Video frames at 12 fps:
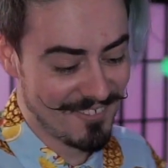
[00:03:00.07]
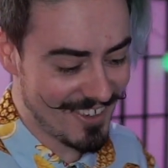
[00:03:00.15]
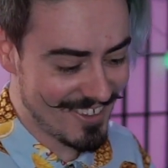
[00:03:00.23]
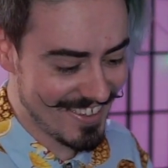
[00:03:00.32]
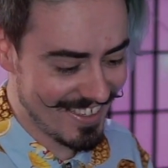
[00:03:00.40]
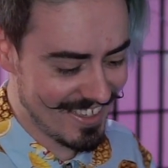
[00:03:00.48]
I'm
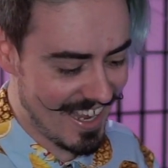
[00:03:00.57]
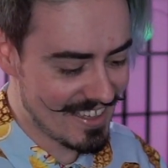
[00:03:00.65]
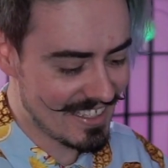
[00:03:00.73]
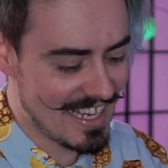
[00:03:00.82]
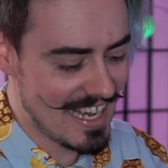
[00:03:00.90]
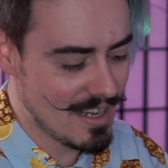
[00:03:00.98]
not gonna
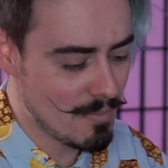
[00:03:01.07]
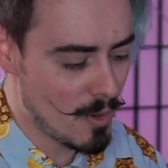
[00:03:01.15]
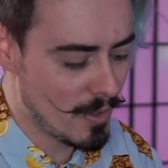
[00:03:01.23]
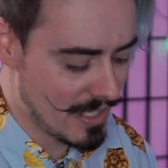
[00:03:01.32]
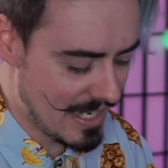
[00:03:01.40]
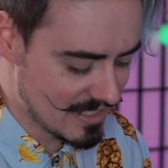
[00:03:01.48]
lie. The
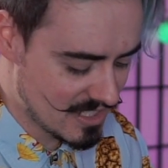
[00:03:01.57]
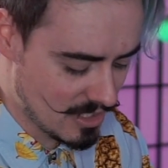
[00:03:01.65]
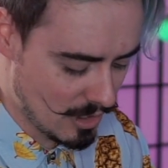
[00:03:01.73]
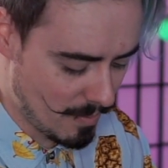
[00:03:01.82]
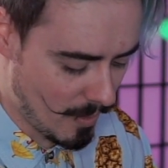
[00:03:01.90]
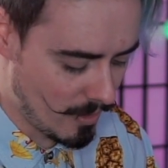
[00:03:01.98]
keyboard
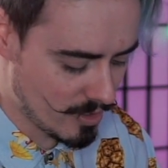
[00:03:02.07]
is super